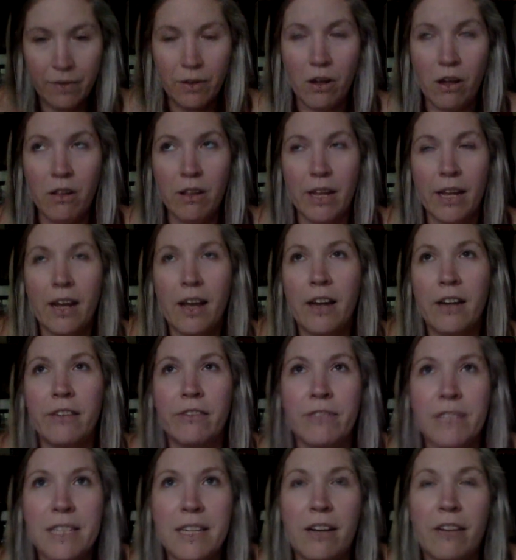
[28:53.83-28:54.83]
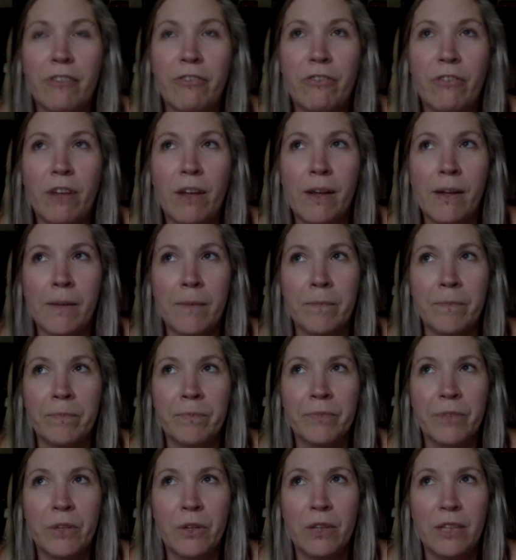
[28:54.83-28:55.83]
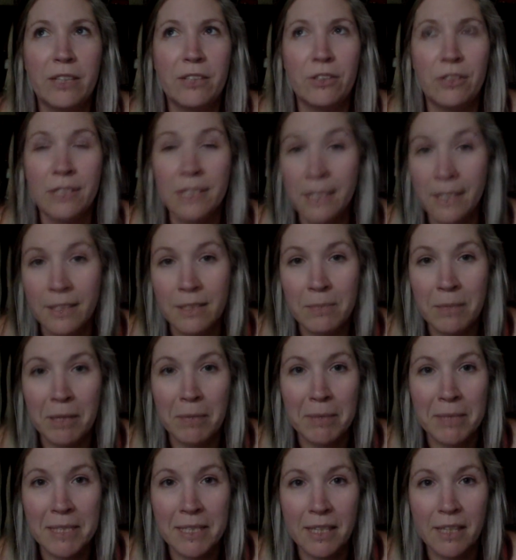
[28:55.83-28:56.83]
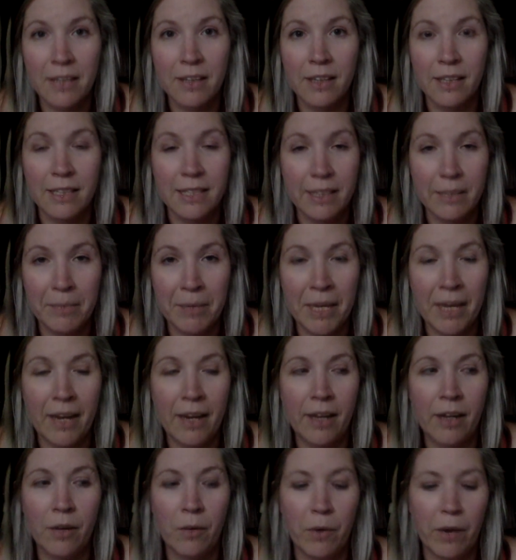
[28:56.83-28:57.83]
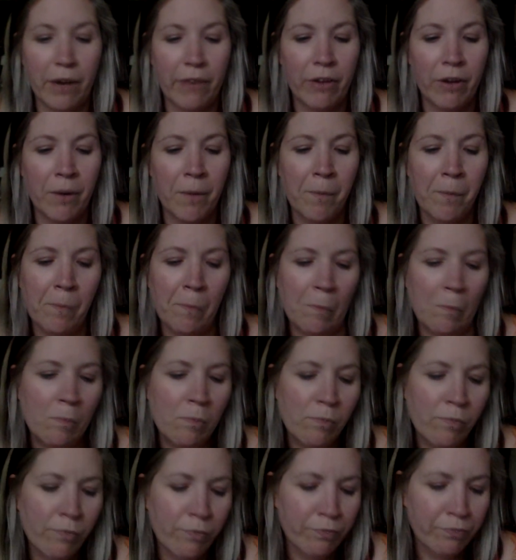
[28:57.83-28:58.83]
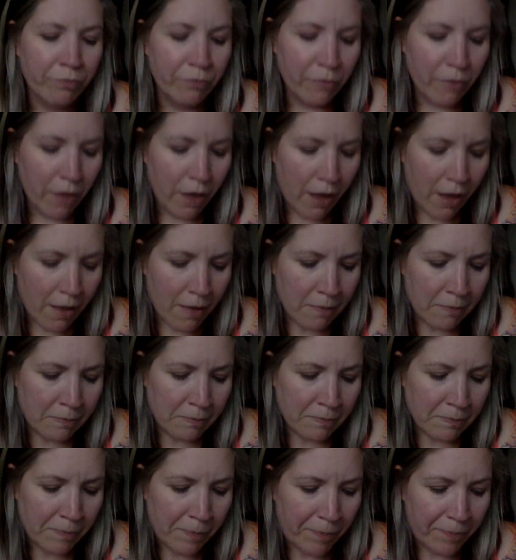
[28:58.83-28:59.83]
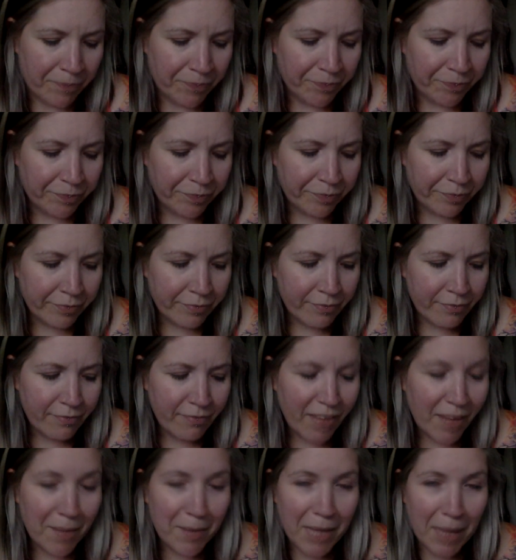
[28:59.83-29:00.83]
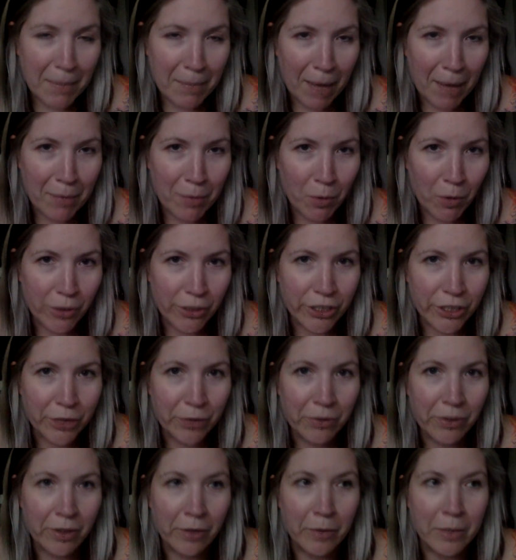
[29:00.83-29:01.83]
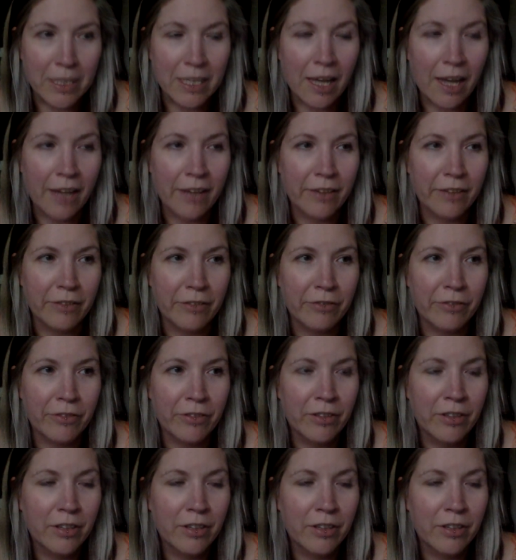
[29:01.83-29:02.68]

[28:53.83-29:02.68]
all that kind of stuff. You know, like certain scents make me sick, things give me a headache, whatever. But that bipolar 2 thing was kind of